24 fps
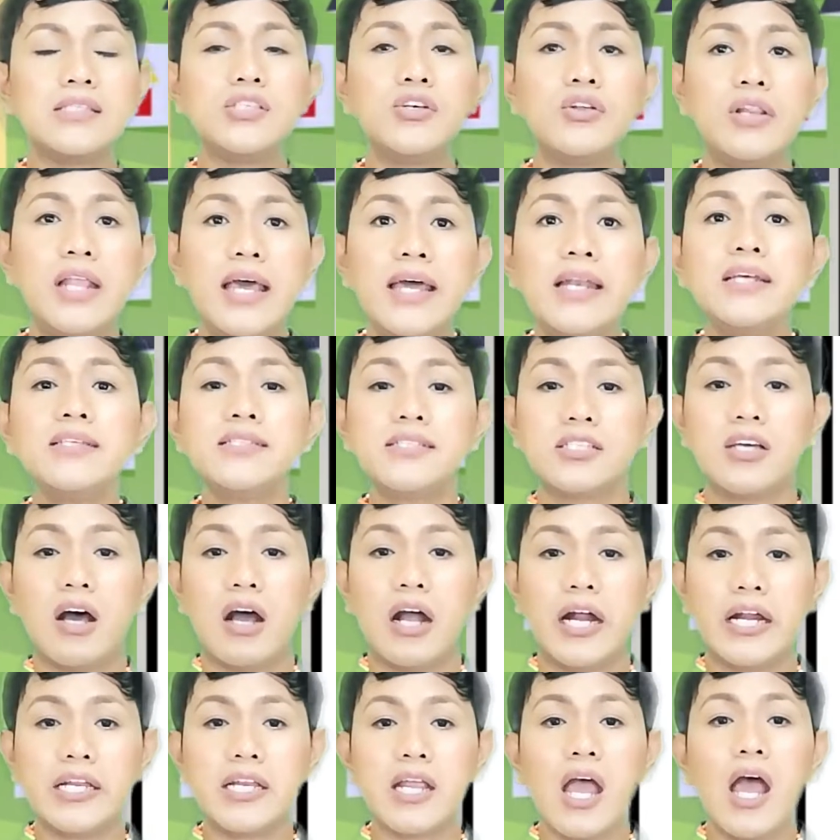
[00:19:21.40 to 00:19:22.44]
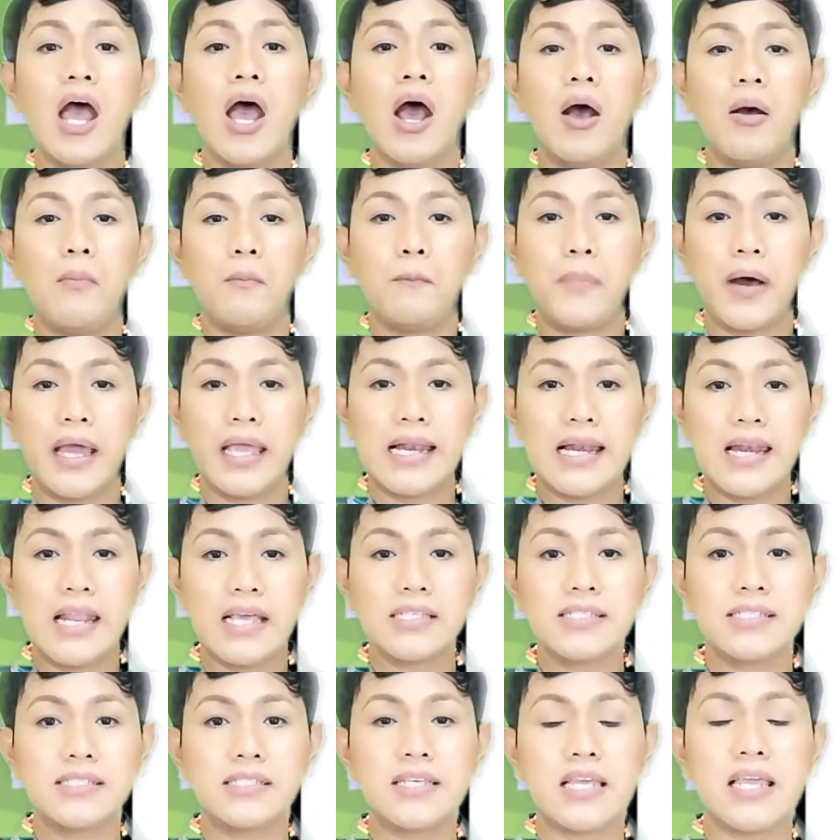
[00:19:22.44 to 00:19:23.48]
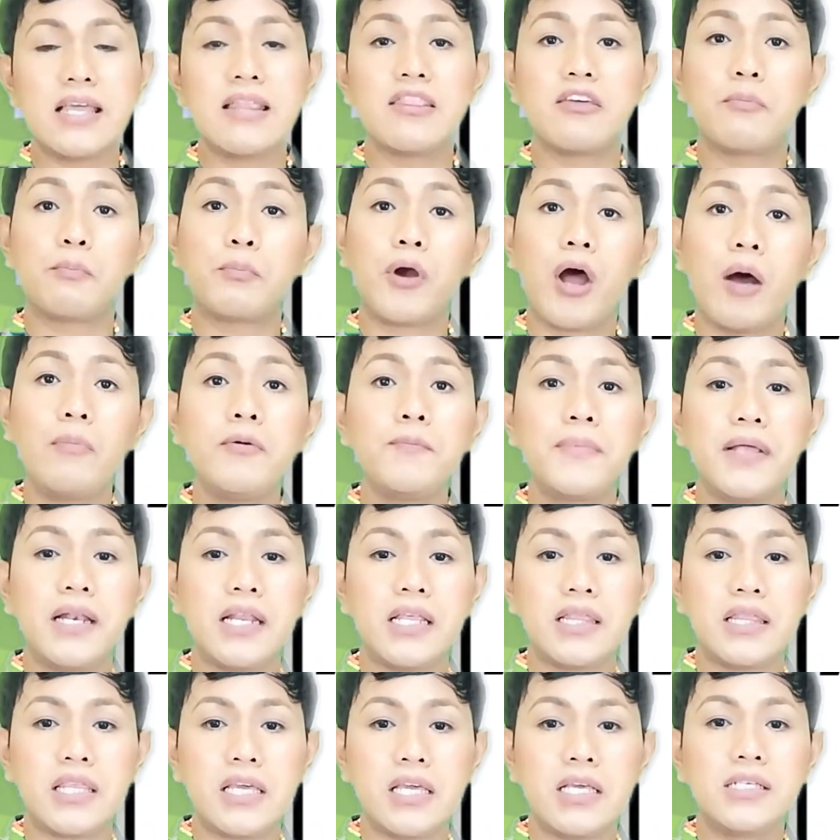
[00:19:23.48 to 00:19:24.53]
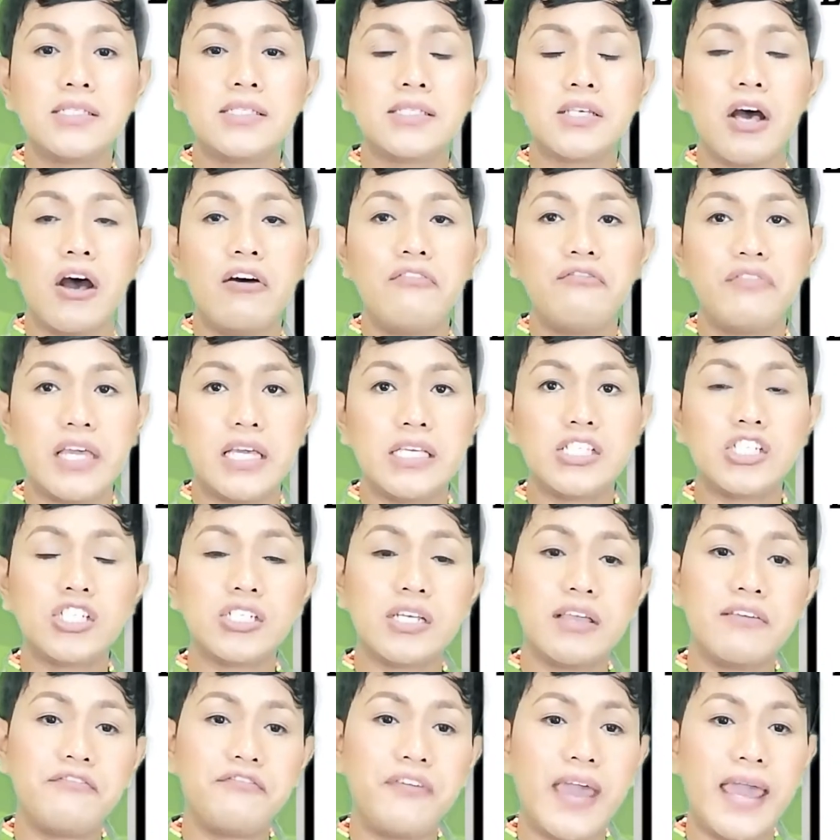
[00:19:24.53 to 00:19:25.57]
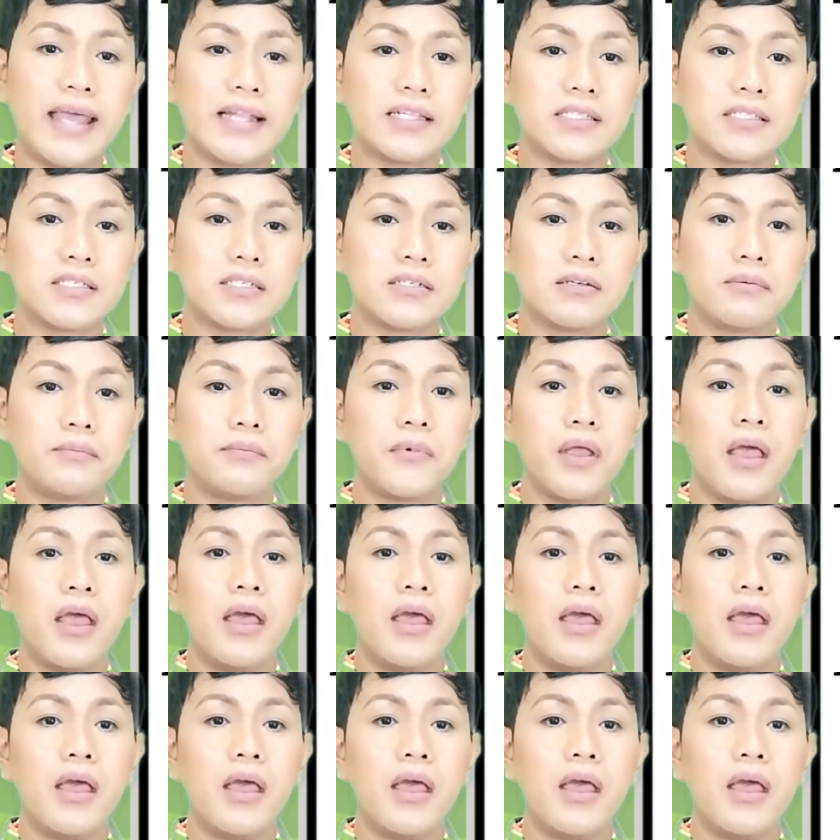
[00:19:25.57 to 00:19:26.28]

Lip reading: So let us start by listing the probabilities of each event.